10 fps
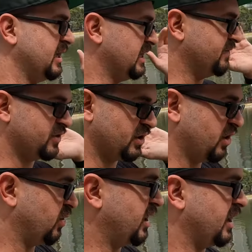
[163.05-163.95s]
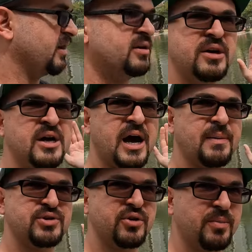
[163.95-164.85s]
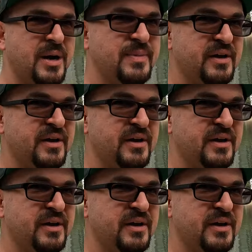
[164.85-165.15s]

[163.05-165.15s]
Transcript: even though uh, I'm sure there might be